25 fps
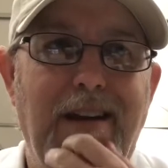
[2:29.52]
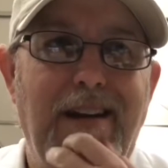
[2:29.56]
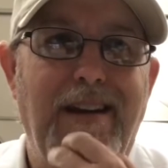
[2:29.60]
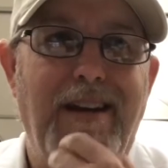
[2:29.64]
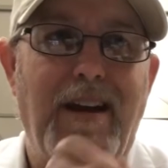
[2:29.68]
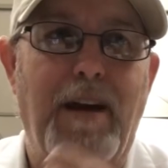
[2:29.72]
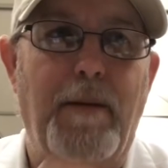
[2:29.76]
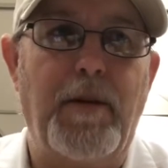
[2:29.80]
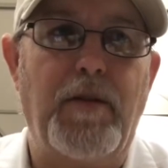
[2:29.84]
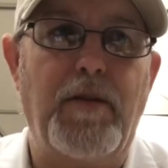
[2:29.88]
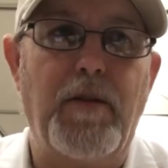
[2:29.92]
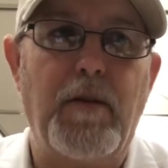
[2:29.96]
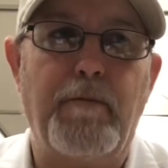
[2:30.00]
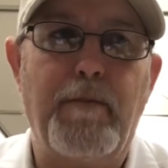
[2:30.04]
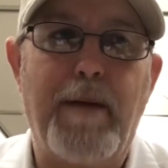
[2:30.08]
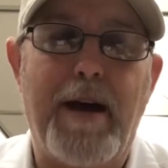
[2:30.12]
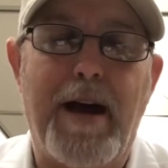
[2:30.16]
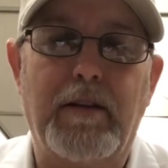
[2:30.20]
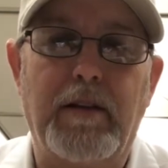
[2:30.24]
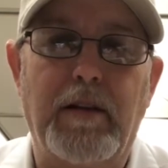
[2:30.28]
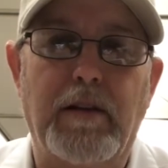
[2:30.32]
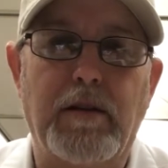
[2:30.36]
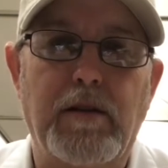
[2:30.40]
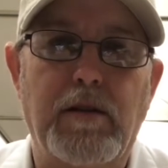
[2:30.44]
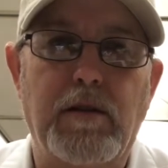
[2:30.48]
I mean they're
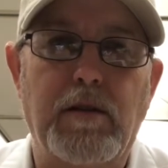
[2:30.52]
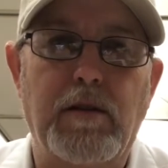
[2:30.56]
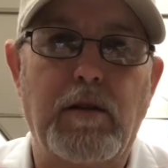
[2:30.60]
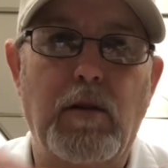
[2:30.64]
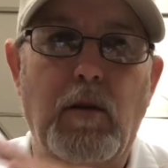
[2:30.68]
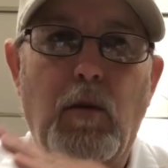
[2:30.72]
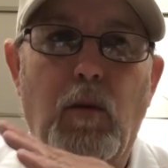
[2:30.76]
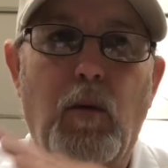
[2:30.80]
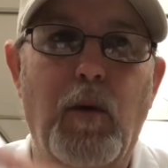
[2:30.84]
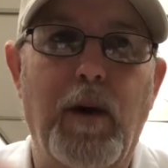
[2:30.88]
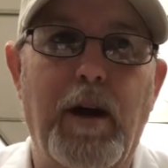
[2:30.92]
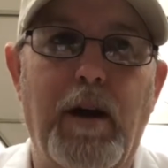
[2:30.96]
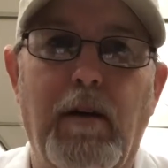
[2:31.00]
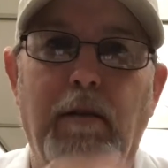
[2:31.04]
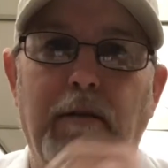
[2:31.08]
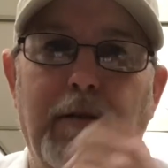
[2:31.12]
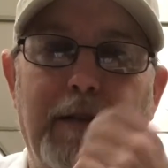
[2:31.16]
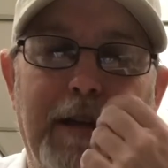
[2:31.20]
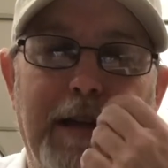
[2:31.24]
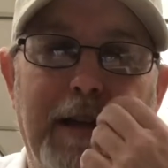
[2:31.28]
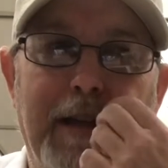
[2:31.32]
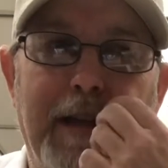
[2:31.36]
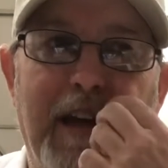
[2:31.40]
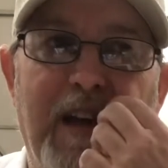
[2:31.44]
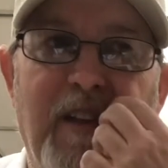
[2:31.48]
balanced so well
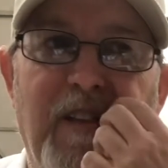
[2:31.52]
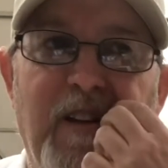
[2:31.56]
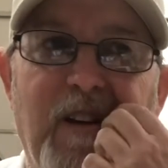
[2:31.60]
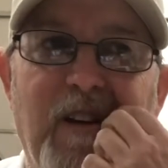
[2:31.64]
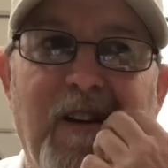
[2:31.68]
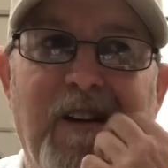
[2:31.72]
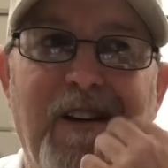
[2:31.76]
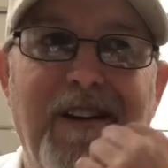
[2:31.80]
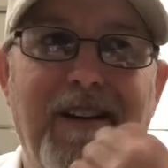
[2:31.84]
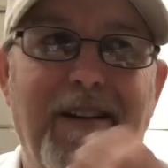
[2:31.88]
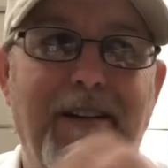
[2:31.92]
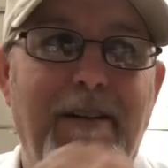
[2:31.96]
together.